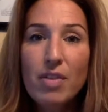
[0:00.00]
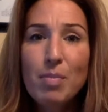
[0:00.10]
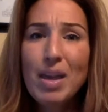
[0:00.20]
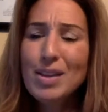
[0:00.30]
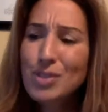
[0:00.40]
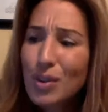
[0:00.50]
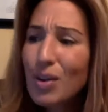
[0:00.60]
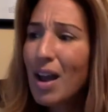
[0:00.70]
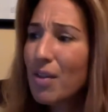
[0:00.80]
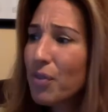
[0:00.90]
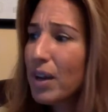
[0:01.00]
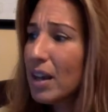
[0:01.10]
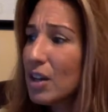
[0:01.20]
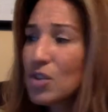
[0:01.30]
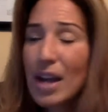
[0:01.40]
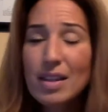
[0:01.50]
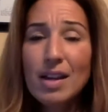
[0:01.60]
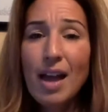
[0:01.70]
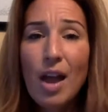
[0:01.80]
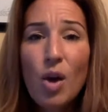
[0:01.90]
And be like, dude, I freaking attracted a
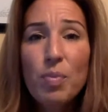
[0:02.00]
guy who